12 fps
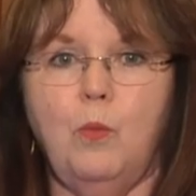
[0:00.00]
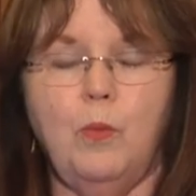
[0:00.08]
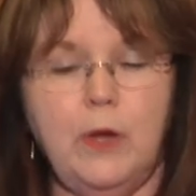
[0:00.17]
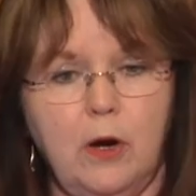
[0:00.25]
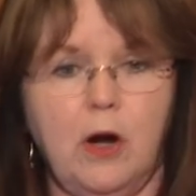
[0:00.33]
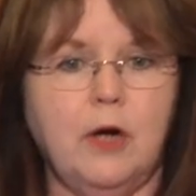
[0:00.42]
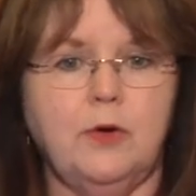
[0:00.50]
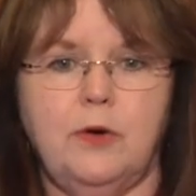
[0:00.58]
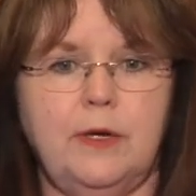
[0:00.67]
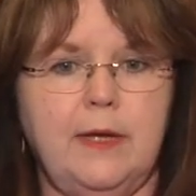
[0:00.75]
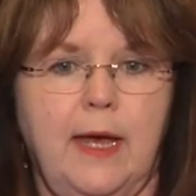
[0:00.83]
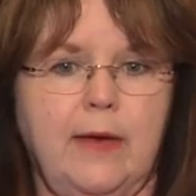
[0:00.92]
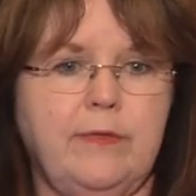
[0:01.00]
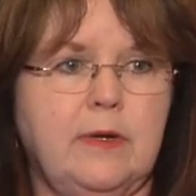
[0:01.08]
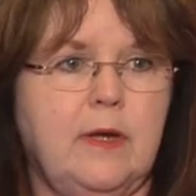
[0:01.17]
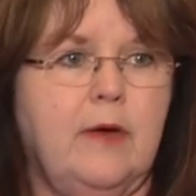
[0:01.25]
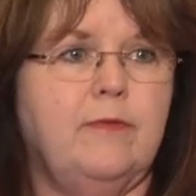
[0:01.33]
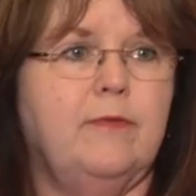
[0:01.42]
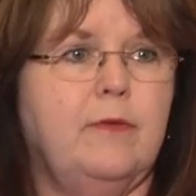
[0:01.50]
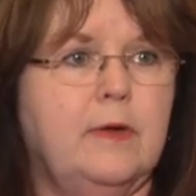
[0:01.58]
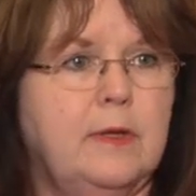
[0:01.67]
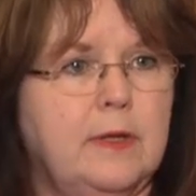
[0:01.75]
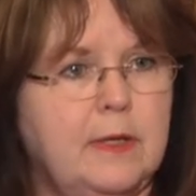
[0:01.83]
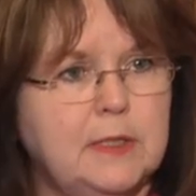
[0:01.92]
We aren't going to have enough
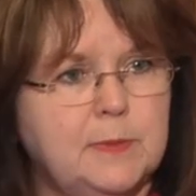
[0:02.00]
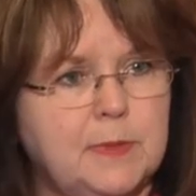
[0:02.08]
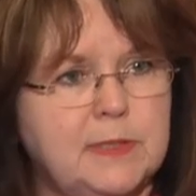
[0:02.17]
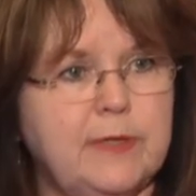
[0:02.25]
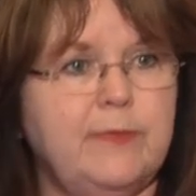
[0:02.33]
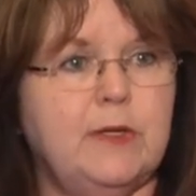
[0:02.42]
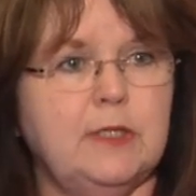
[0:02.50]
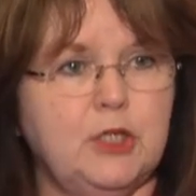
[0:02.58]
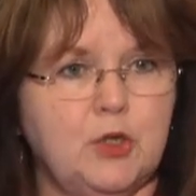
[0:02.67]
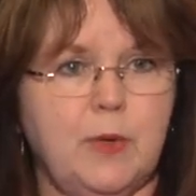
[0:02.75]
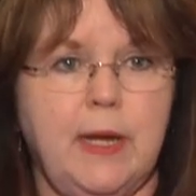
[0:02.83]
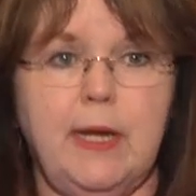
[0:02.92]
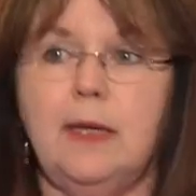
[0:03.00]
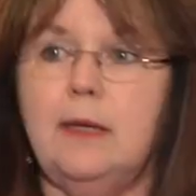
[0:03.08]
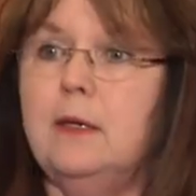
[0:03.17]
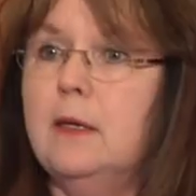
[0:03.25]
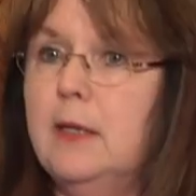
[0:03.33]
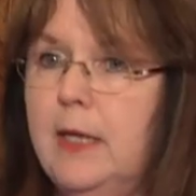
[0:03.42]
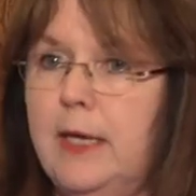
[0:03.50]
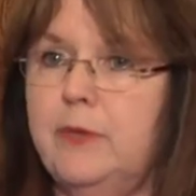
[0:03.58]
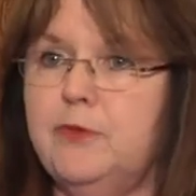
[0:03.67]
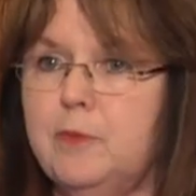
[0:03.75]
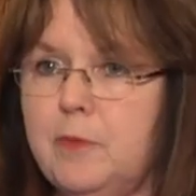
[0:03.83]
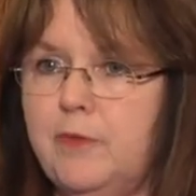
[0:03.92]
specifically trained
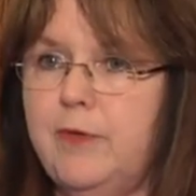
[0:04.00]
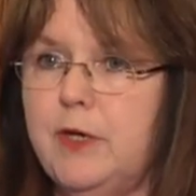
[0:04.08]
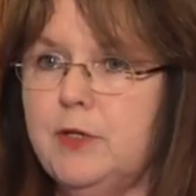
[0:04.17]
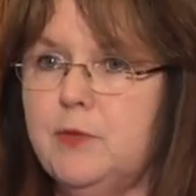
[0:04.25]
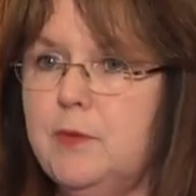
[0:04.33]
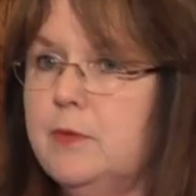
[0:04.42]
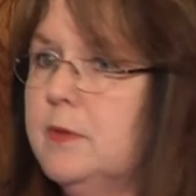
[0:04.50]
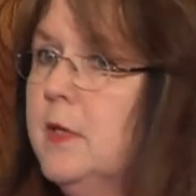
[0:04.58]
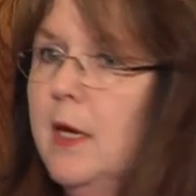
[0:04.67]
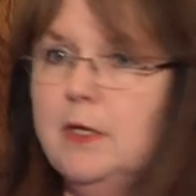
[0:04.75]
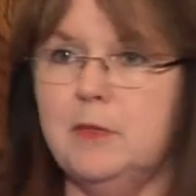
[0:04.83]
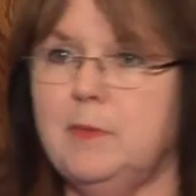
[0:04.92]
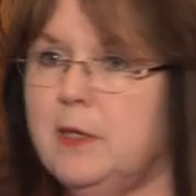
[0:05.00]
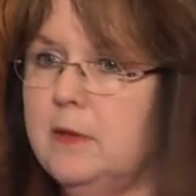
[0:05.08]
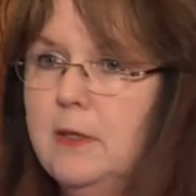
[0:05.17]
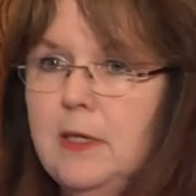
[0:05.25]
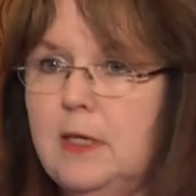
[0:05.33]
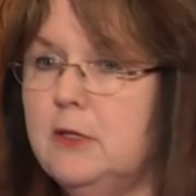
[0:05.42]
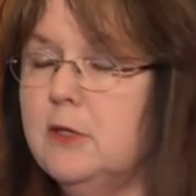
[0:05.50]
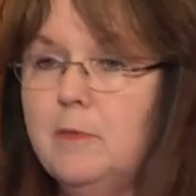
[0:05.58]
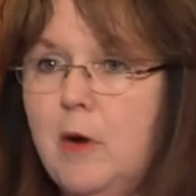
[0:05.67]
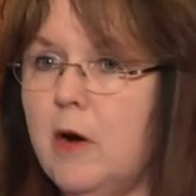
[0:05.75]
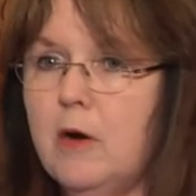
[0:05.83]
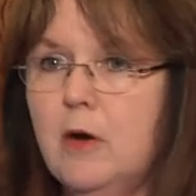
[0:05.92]
cancer professionals to meet the need
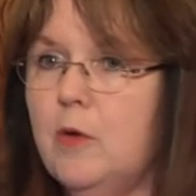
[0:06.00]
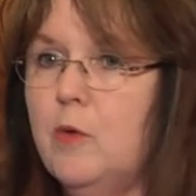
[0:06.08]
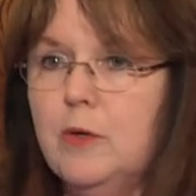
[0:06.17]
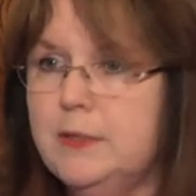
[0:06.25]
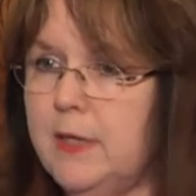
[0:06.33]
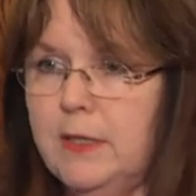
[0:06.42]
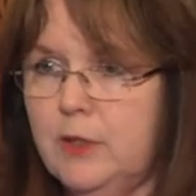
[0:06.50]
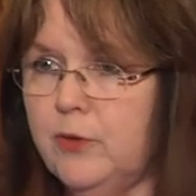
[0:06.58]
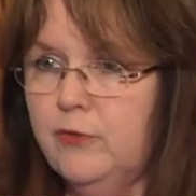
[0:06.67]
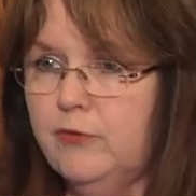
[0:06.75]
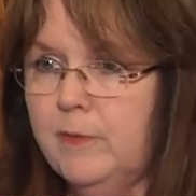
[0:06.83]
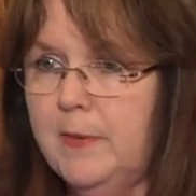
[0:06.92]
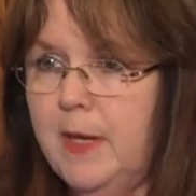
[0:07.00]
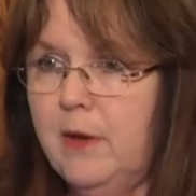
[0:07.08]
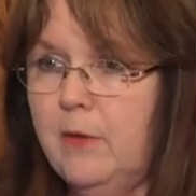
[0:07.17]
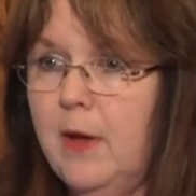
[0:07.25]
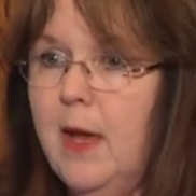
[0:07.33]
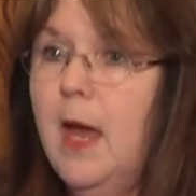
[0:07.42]
tomorrow or 10 years from now.